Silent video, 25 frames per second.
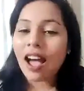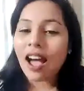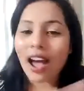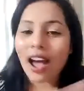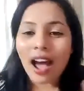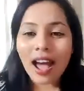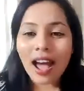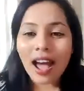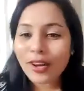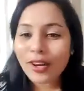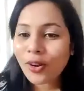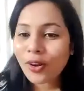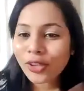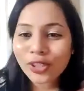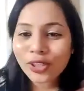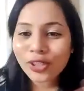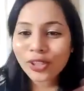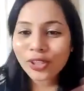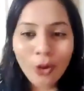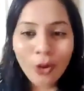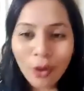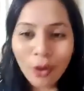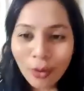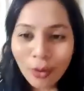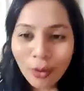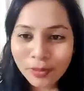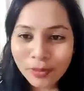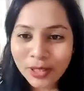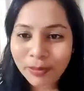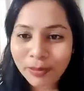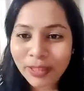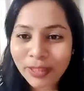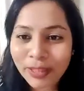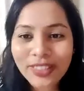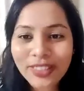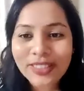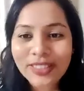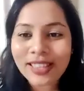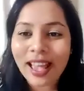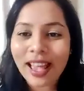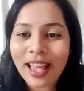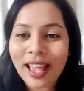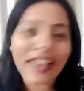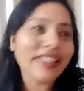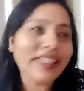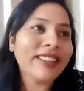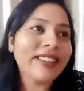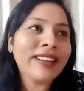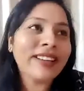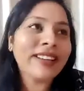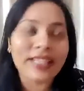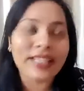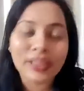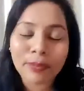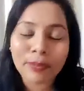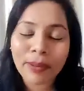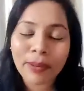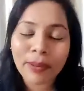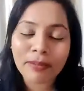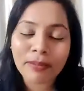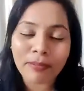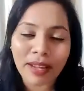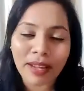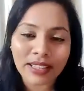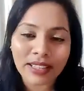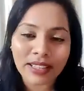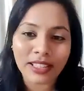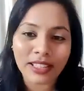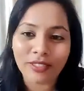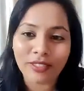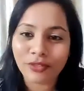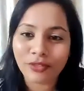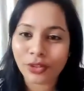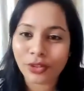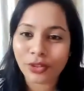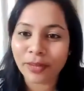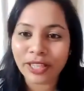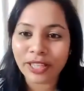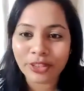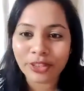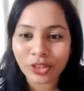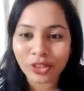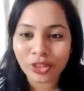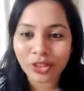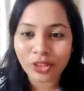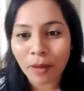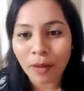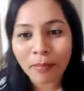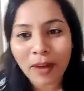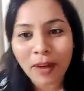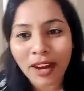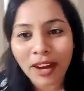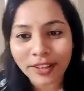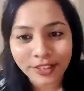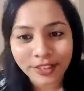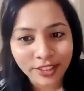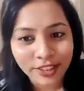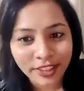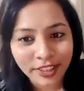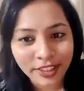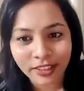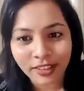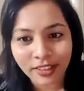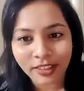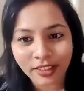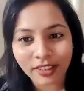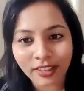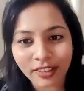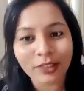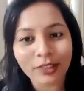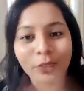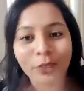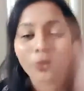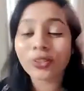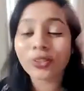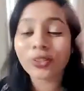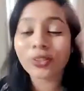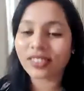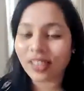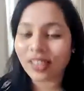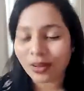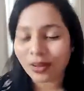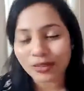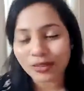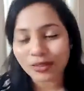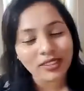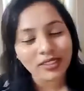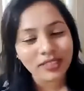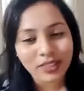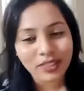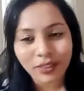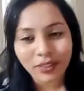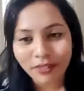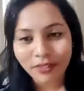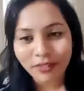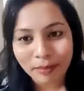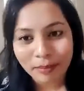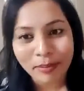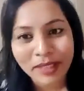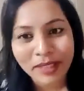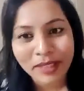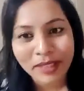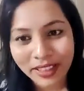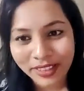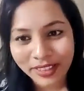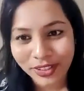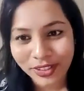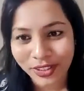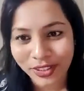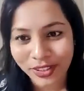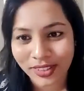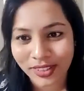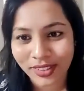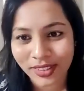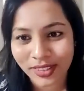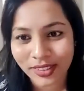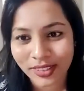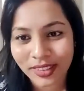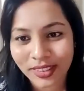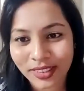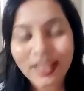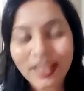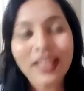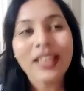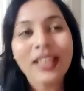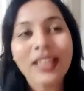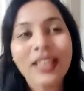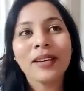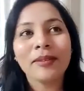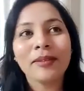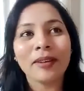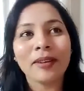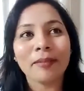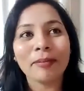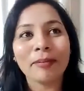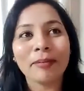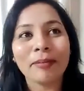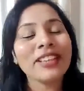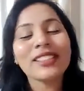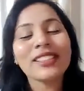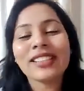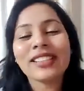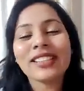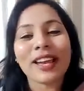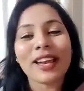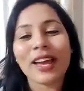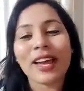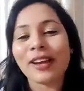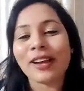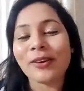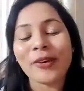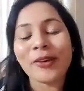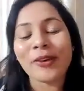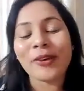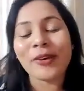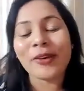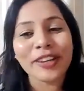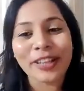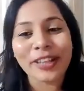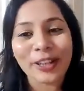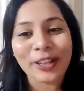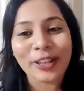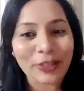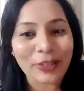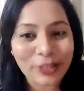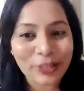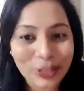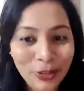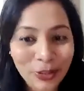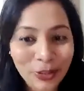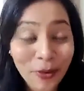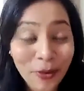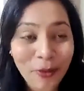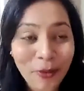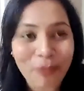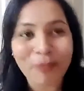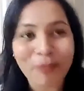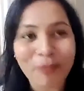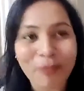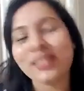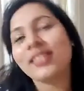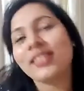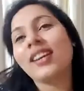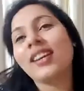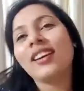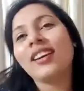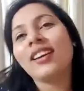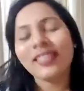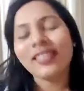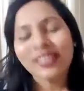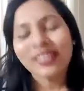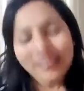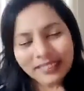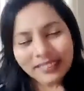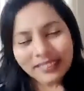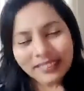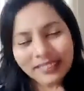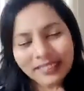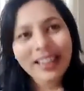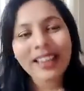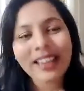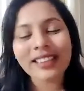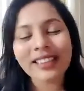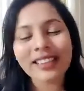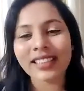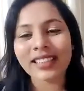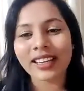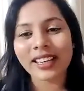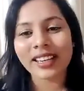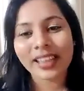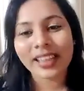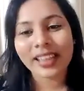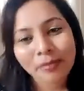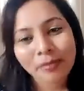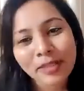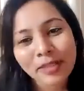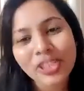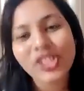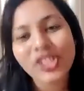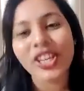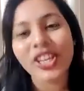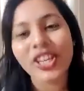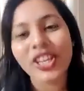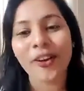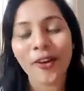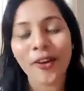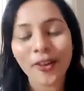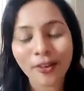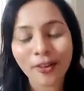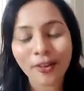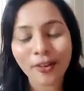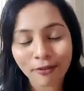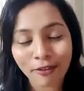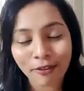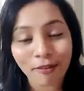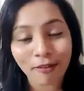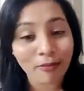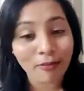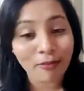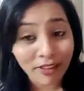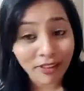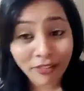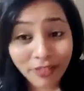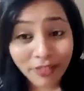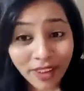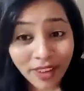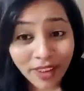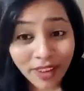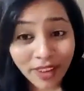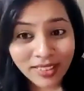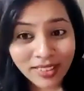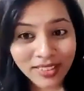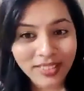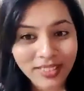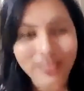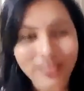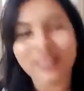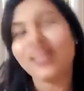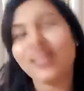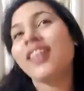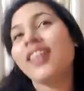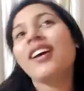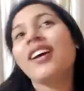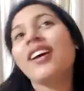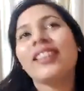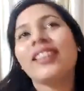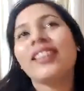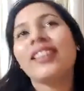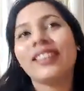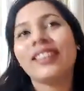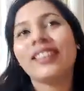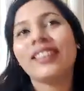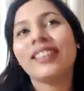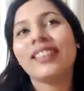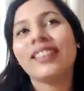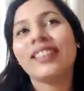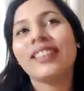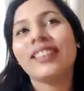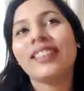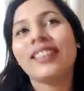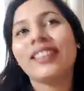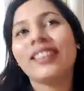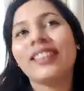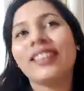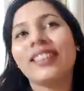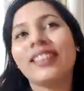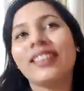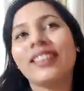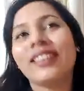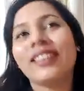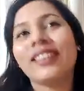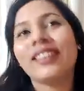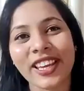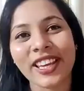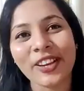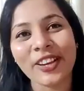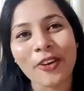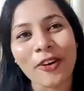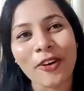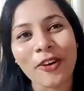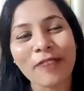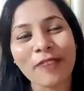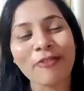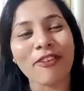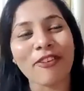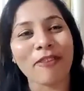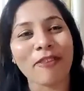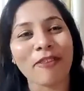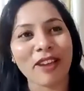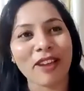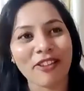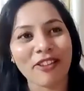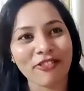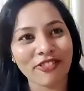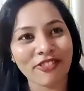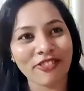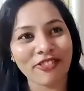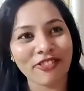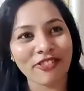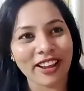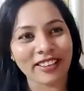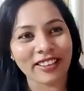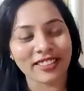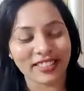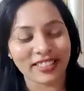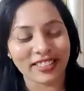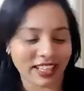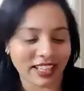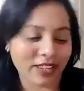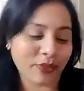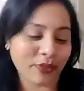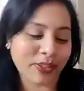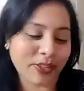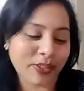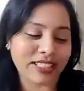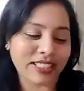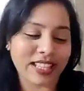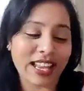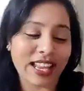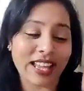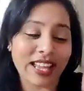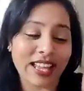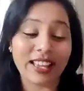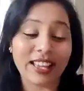I lost hopes because I didn't expect myself to be in top 100 in those thousands of applications because I had already lost hopes. Then I said, let me check on for my friends. Then I started checking on for my friends. It was like